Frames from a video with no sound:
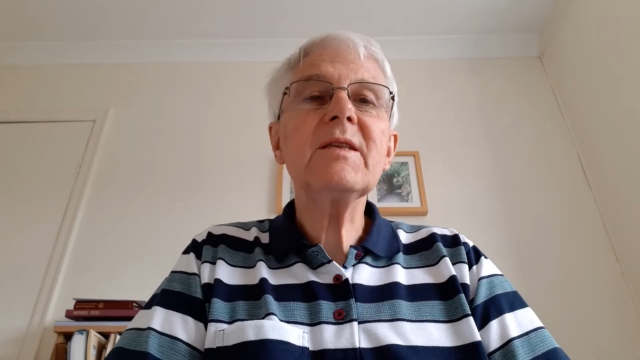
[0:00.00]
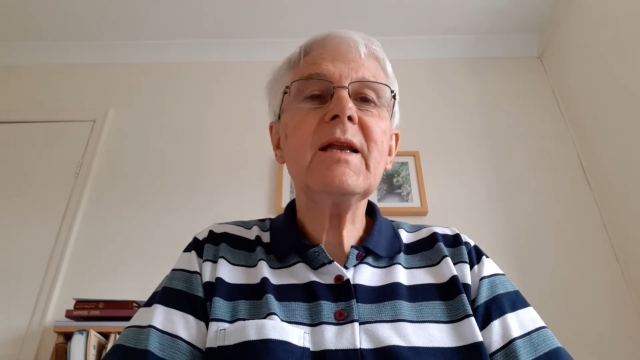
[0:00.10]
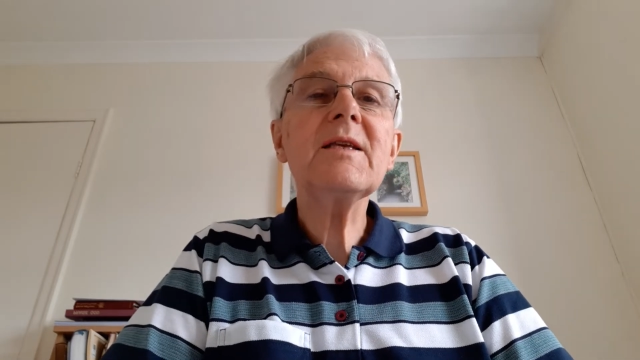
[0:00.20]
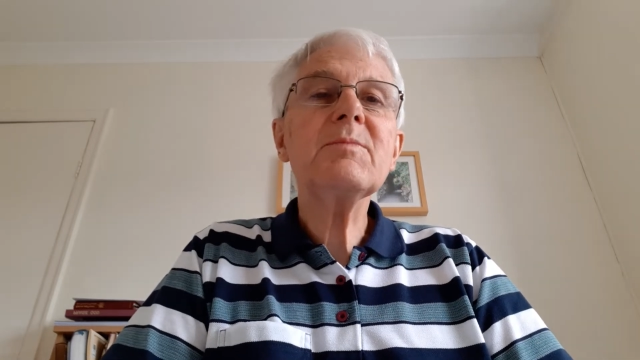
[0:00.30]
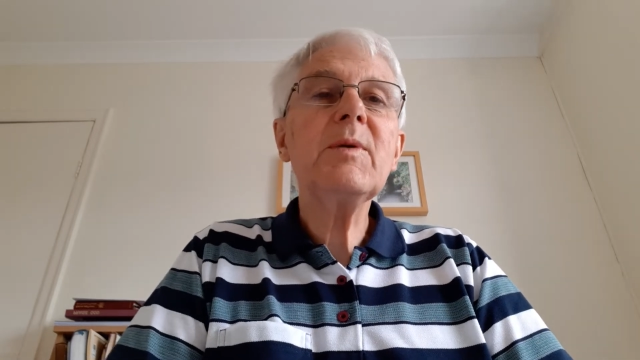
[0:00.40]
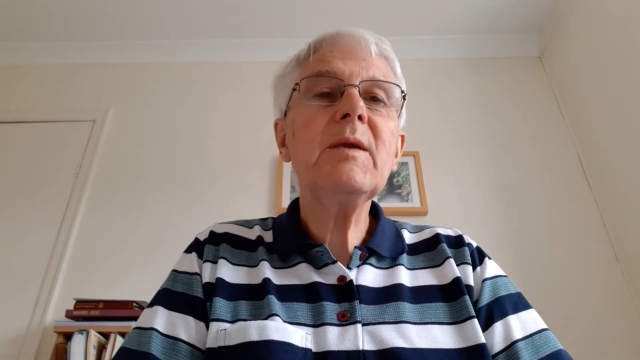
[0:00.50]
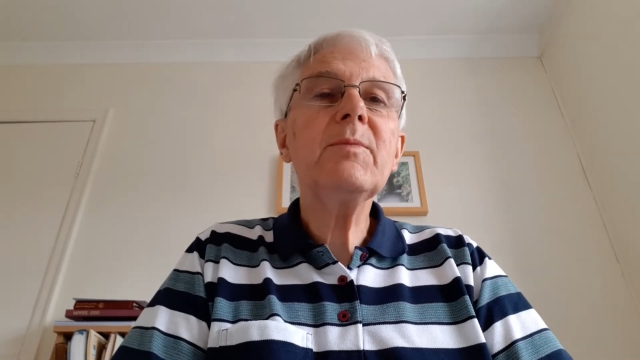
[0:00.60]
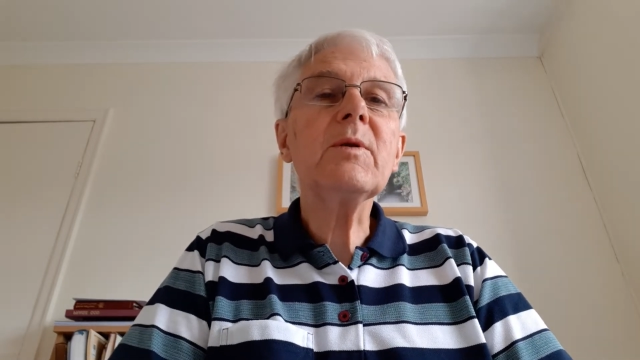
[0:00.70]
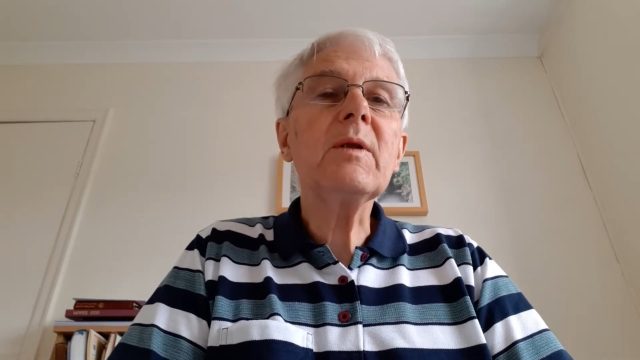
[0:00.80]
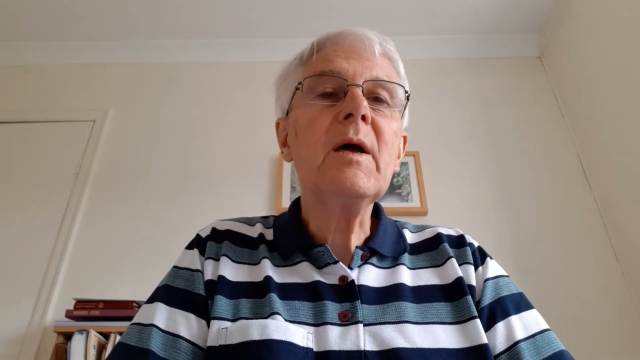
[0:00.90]
That is,
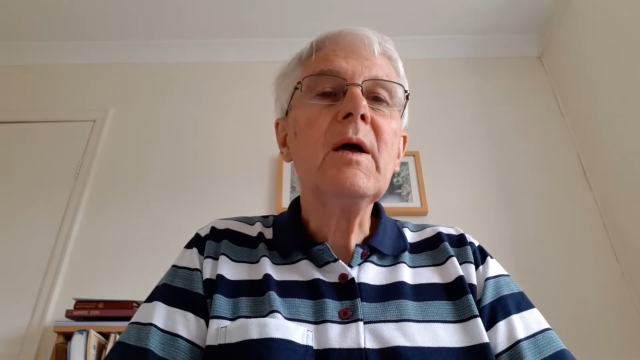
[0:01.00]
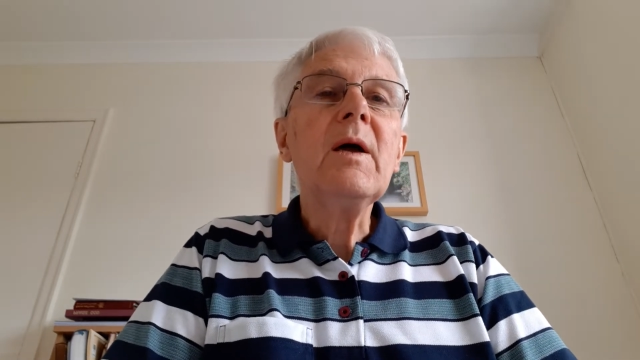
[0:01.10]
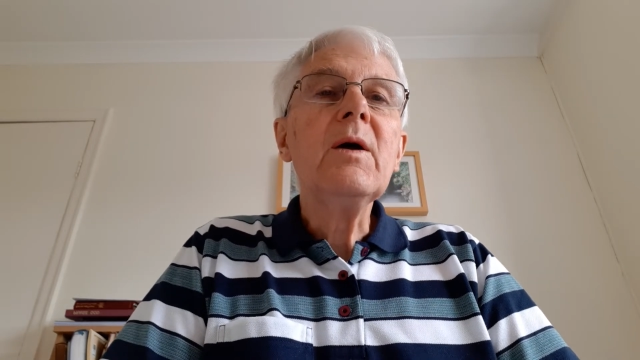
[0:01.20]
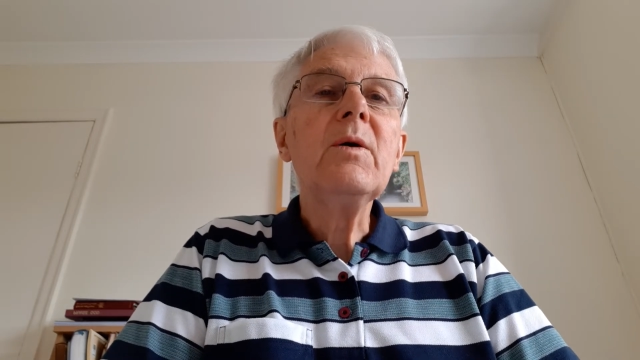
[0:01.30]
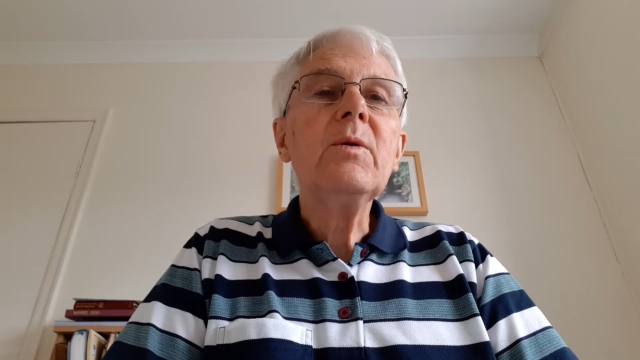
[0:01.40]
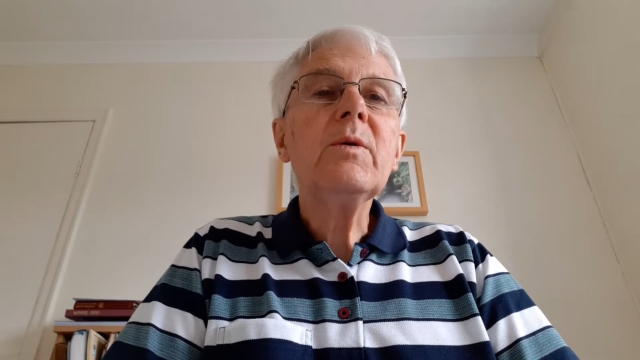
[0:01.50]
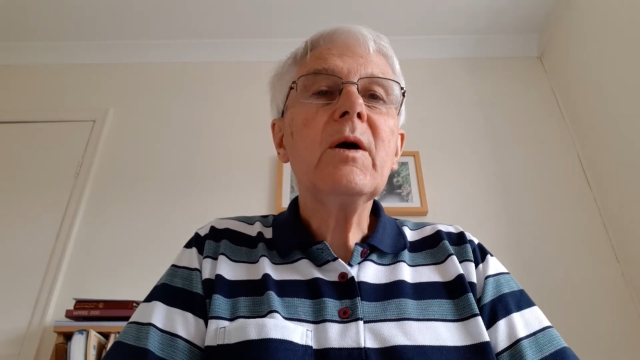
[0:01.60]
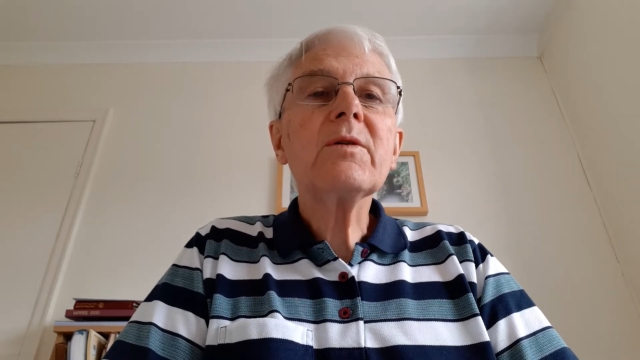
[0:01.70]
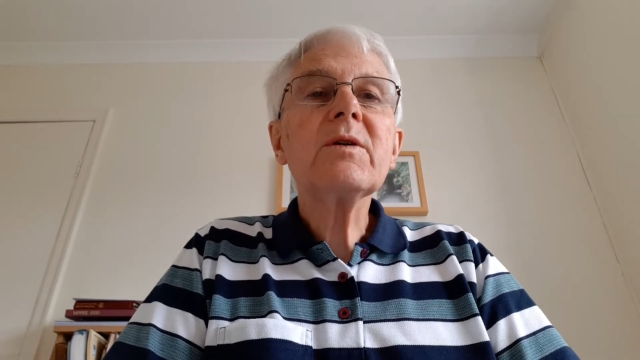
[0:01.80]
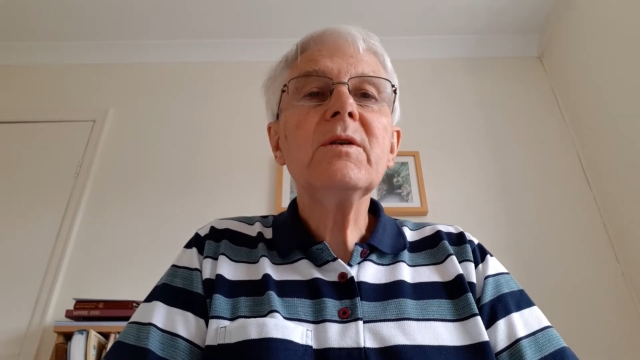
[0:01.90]
people who
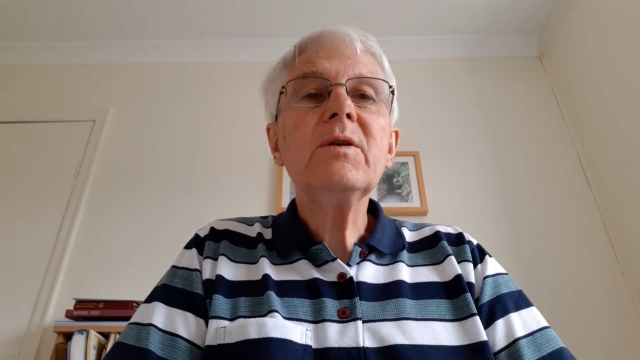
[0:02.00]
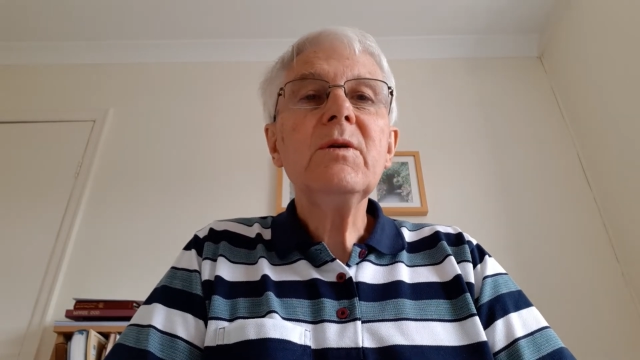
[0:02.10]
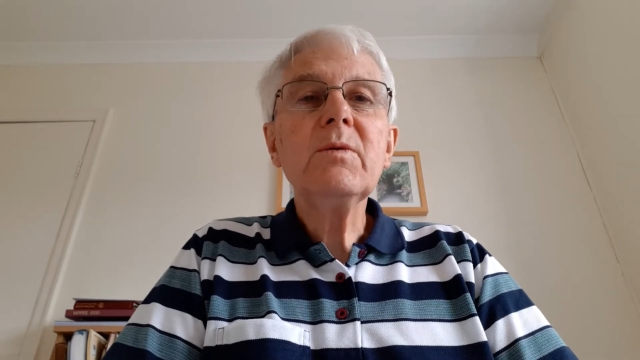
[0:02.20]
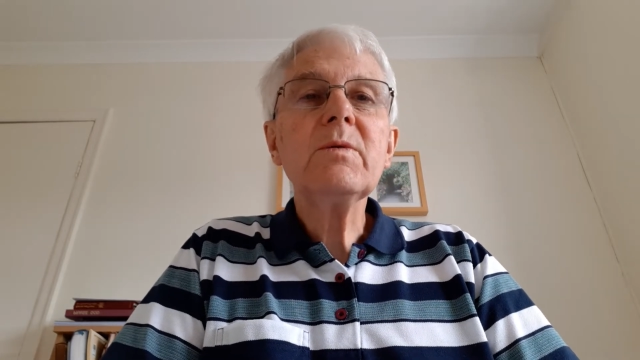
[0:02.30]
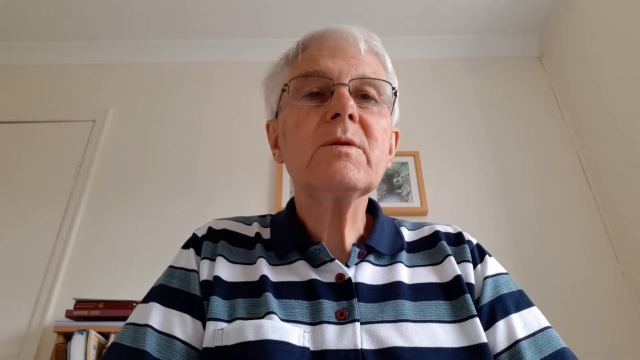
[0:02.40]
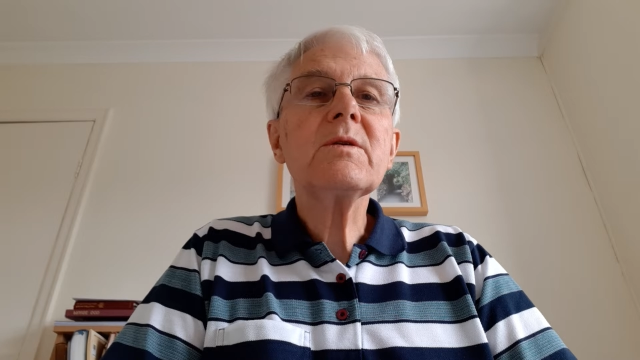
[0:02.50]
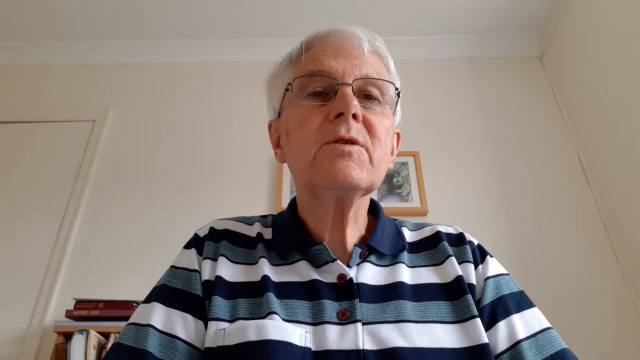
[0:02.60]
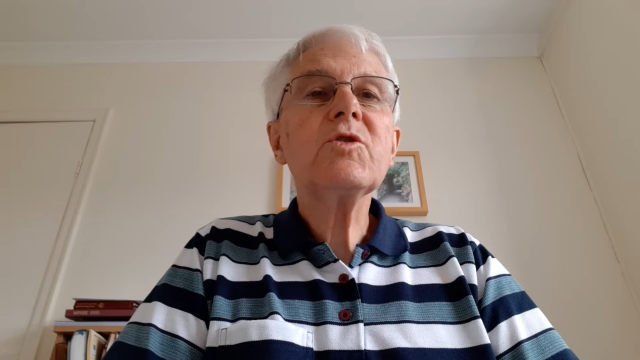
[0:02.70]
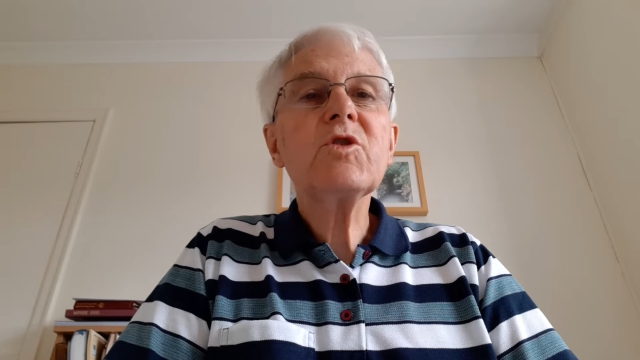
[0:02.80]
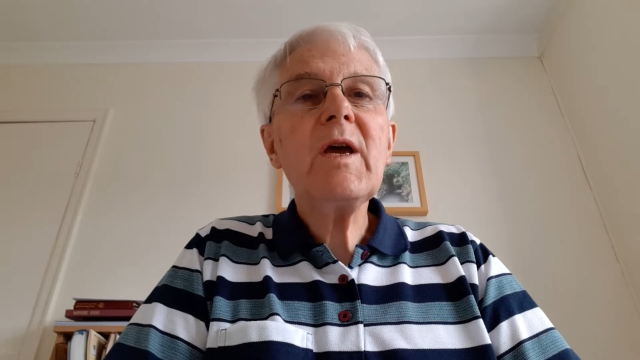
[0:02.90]
God can use to
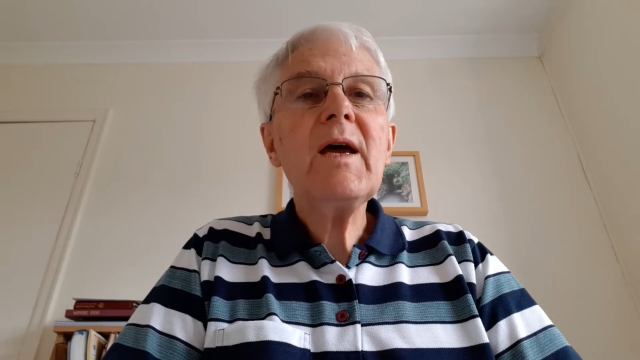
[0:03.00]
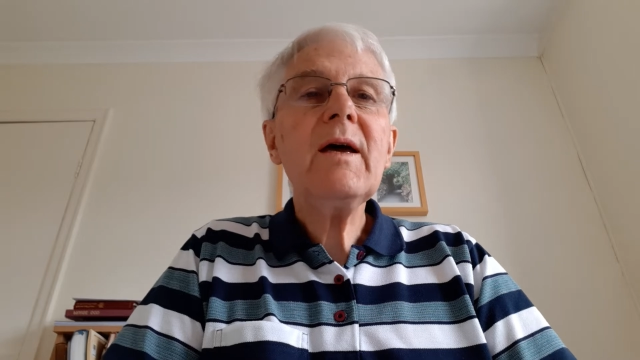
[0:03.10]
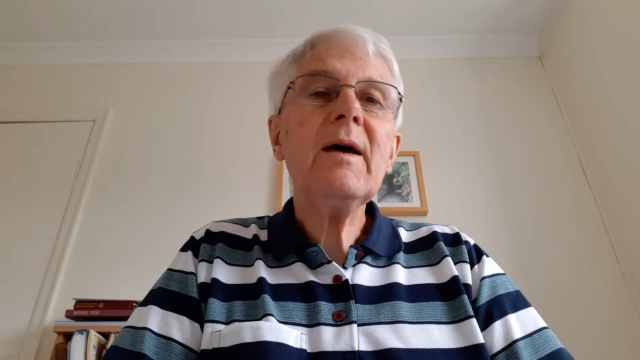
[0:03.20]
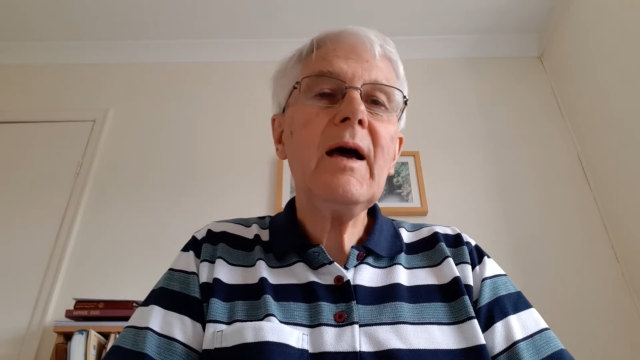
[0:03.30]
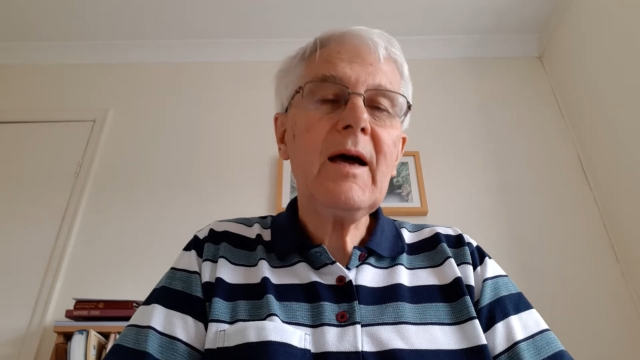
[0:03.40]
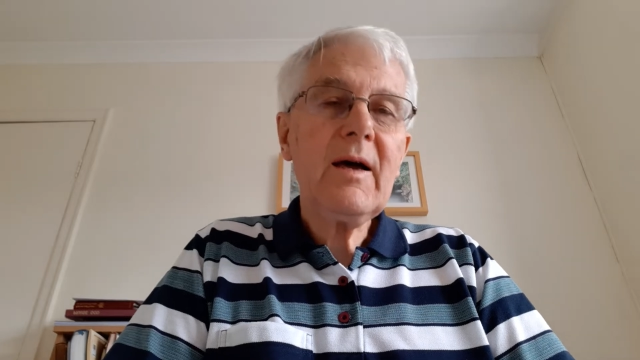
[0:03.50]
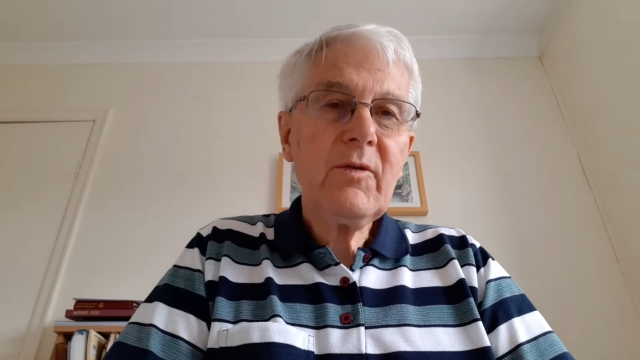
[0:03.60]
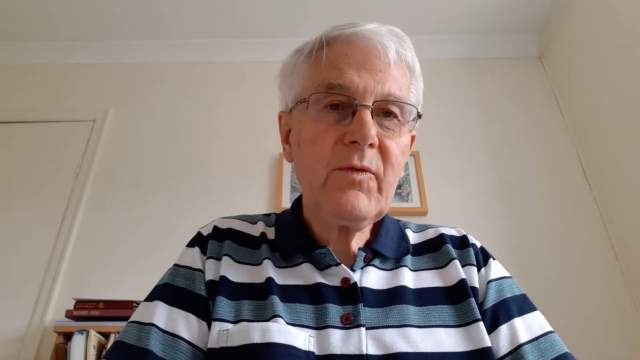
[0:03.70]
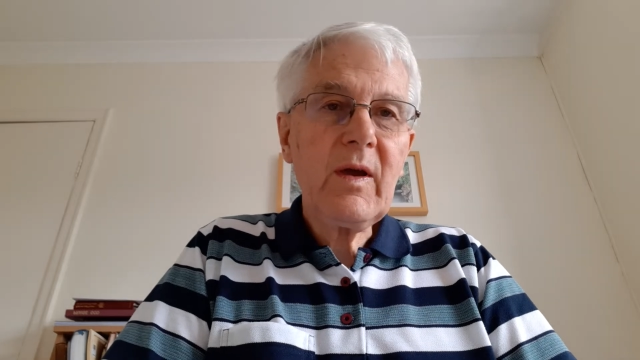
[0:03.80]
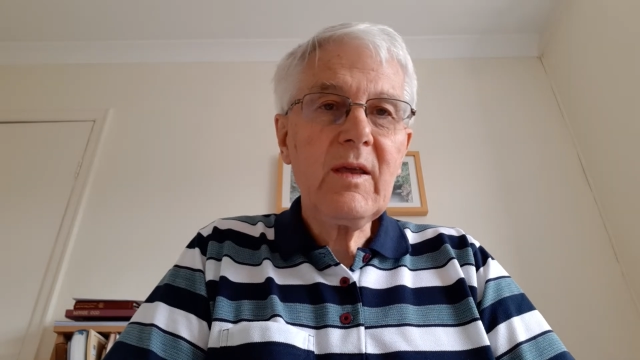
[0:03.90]
share our
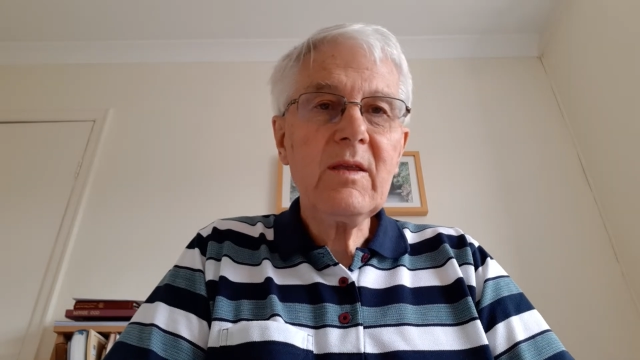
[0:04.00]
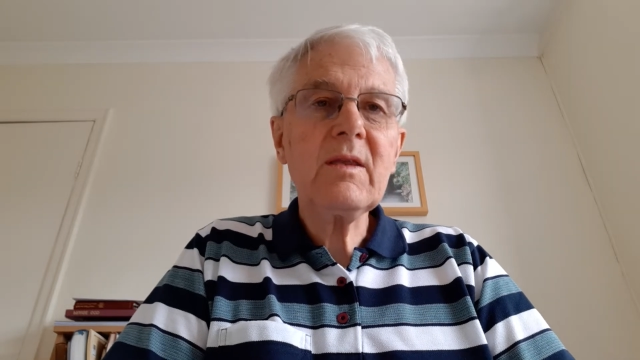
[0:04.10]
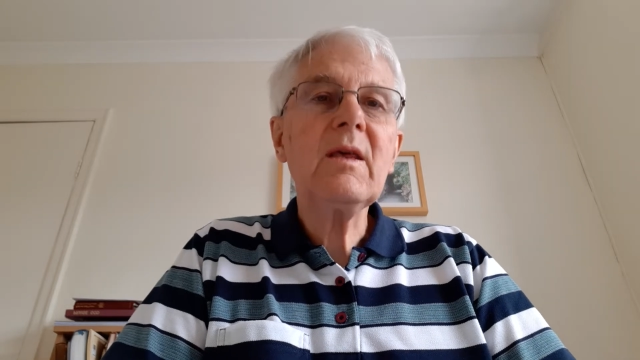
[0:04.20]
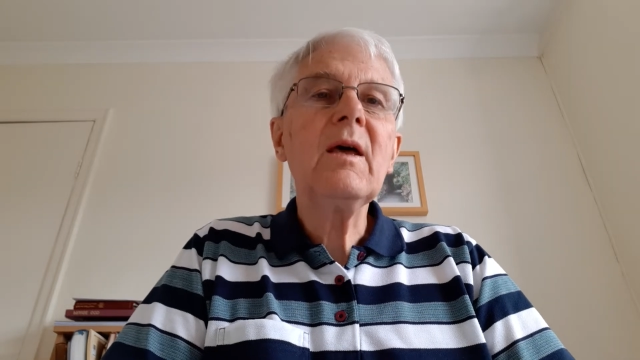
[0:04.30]
faith